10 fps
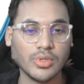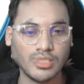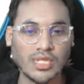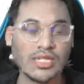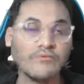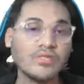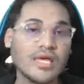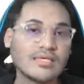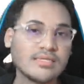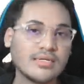dealing with
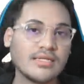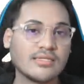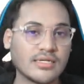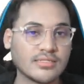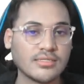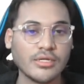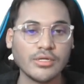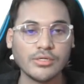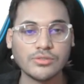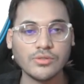external threats.
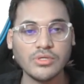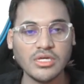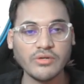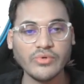So here